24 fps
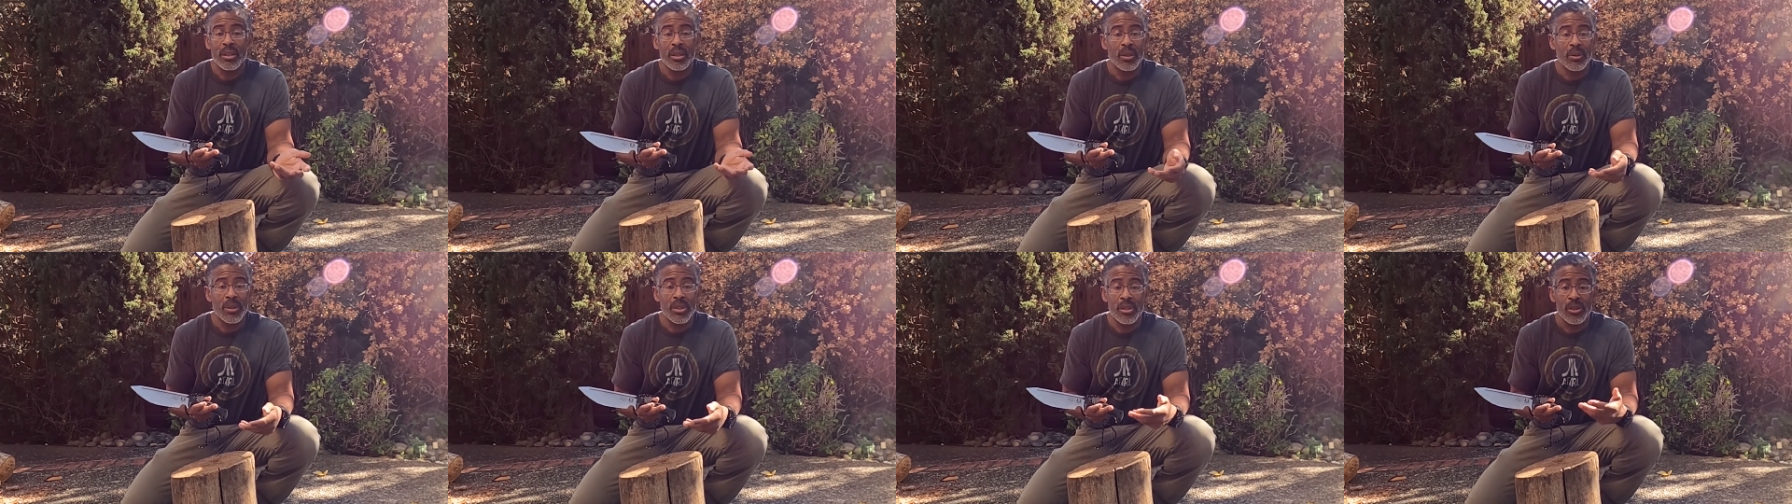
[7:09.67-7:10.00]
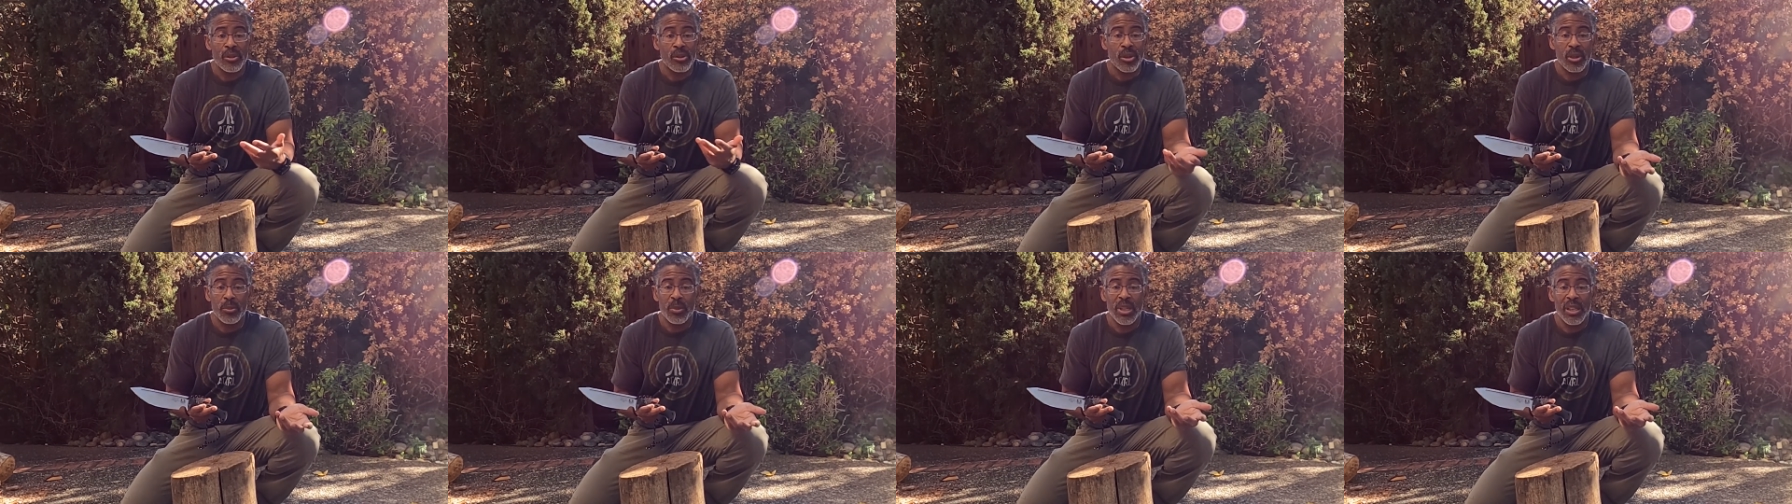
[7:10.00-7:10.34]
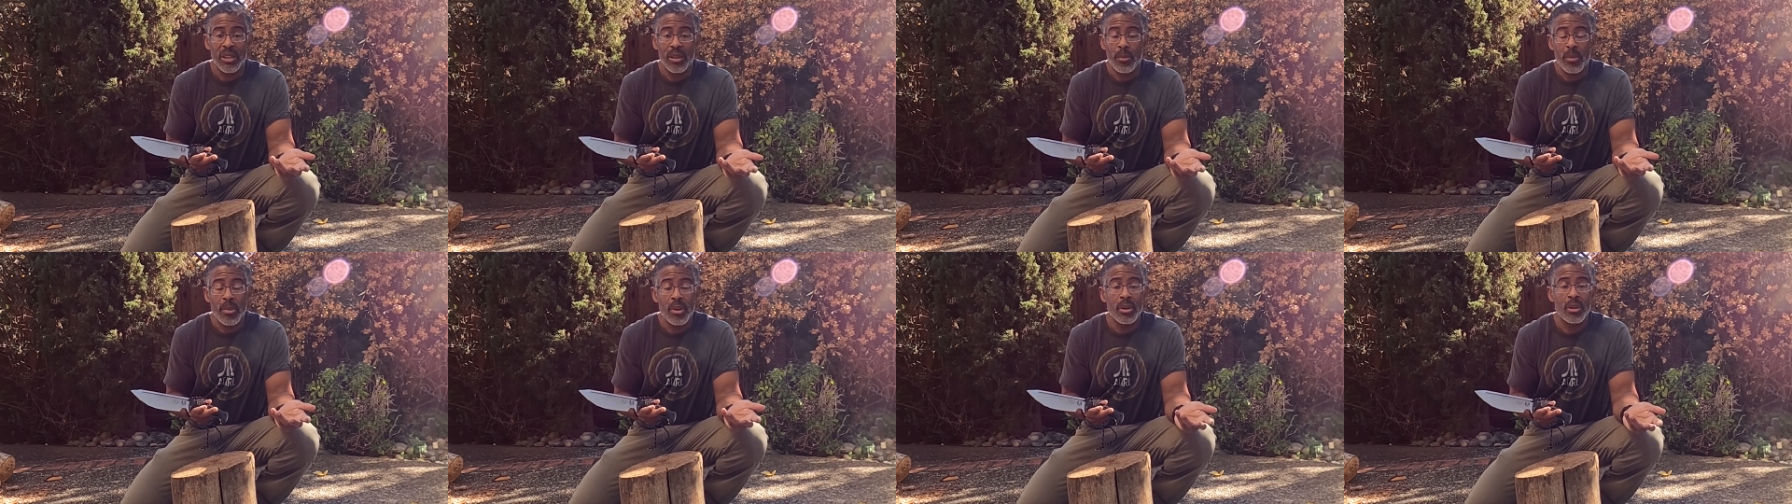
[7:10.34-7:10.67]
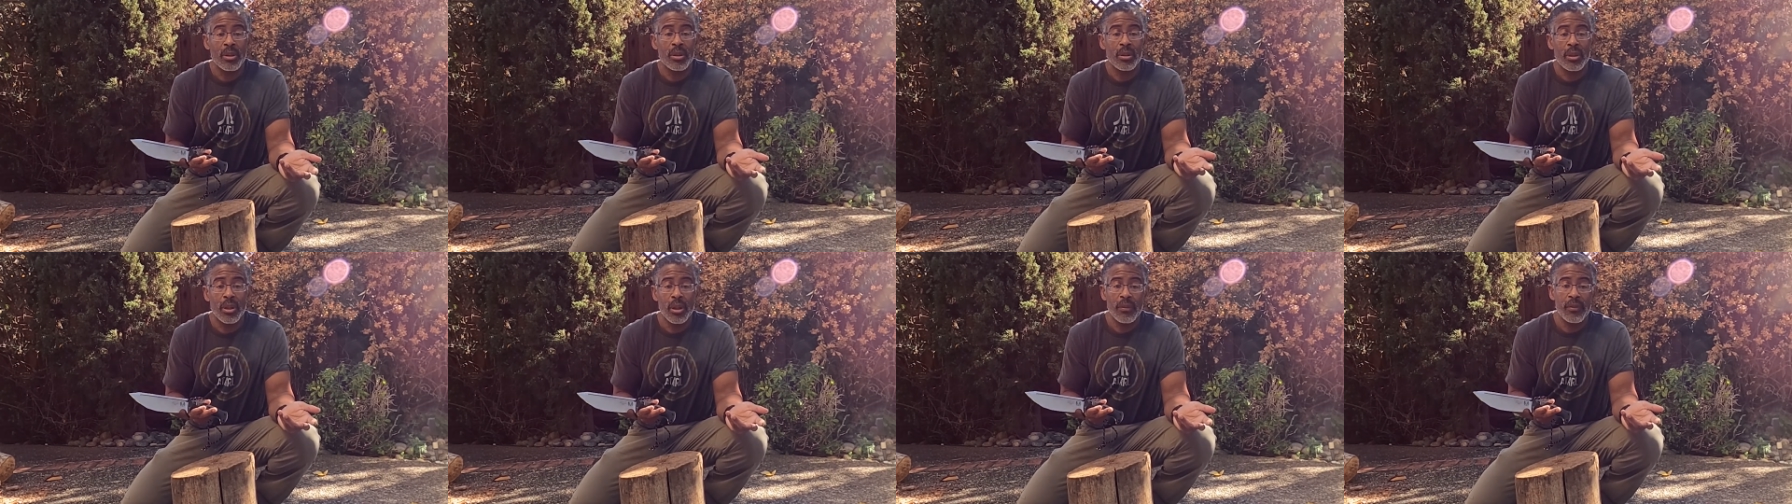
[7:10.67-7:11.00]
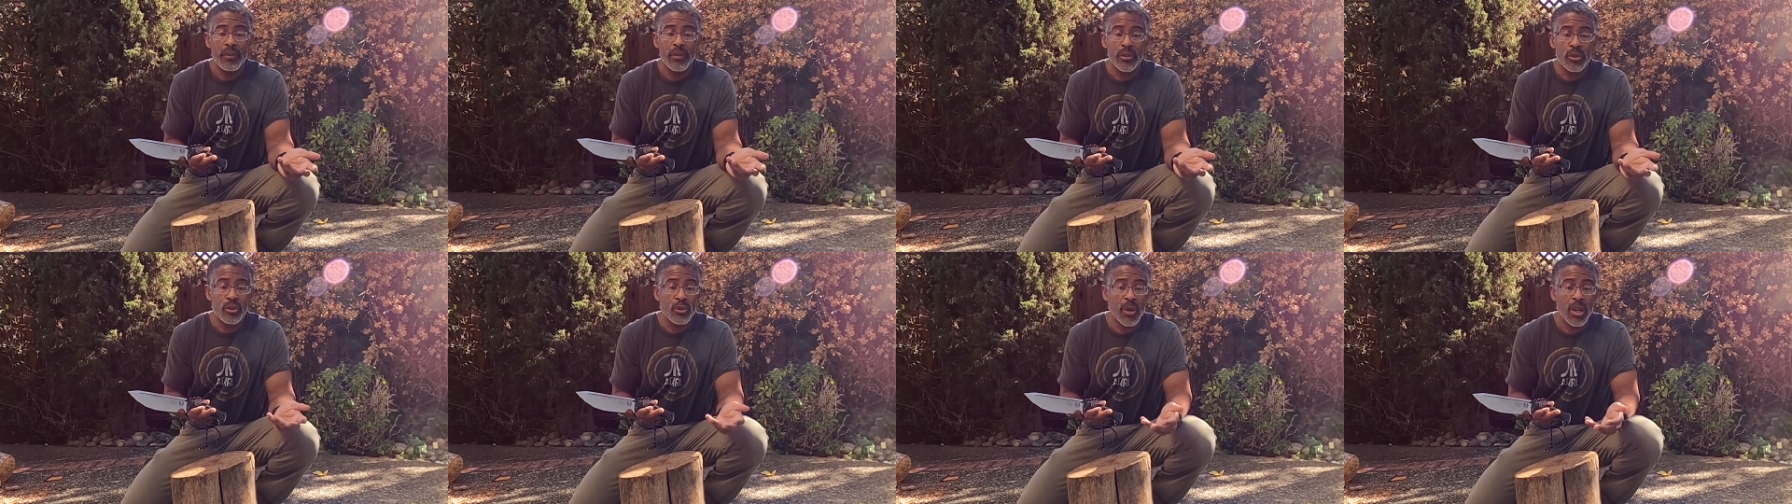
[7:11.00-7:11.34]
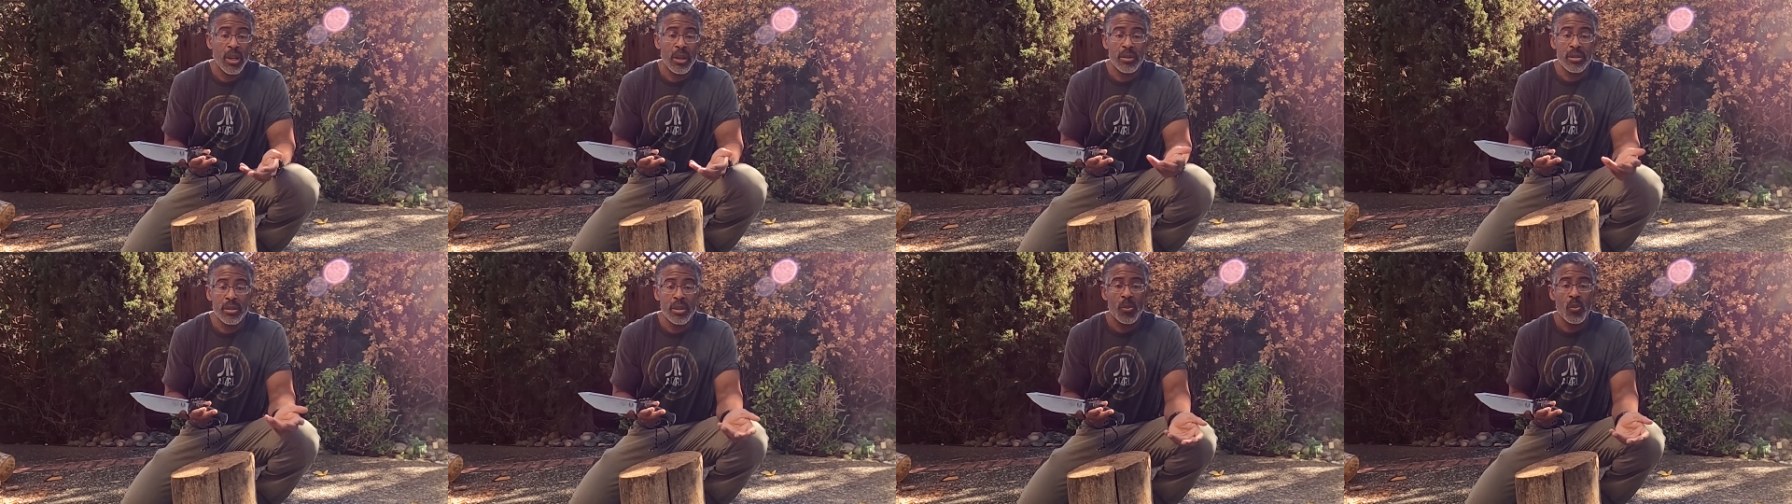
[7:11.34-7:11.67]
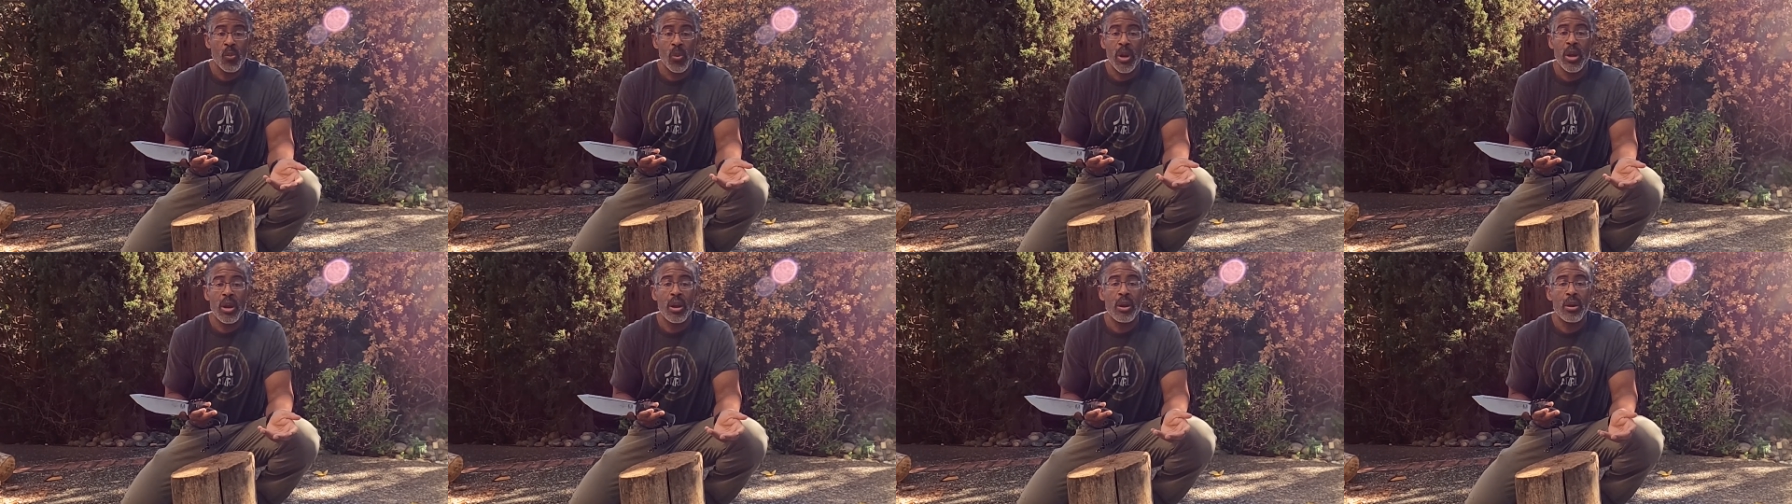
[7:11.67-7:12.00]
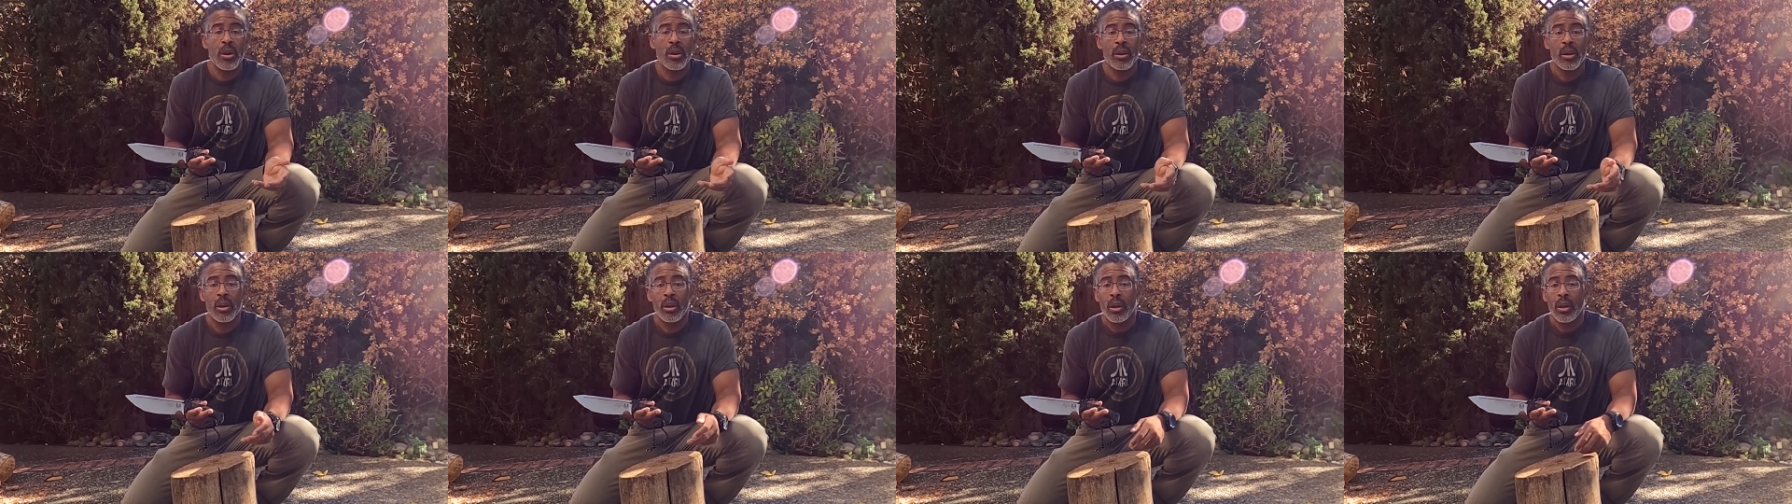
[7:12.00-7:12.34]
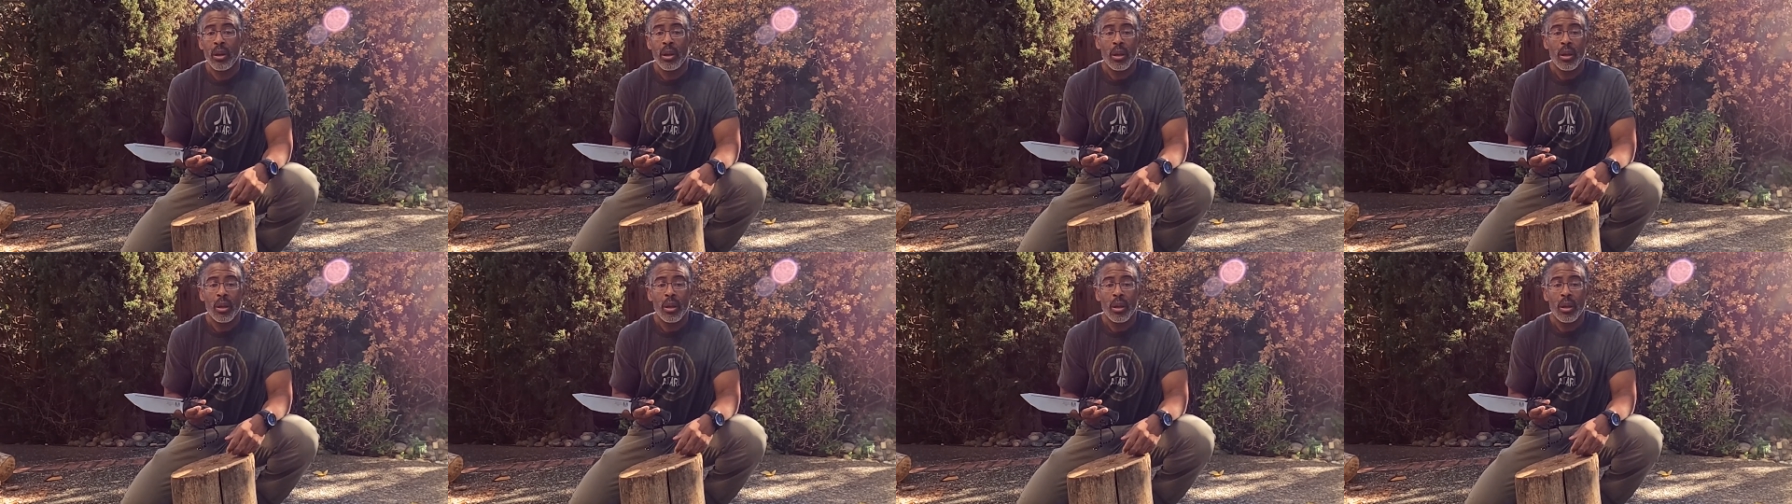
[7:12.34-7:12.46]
you know, you're going to be in the middle of the trail somewhere,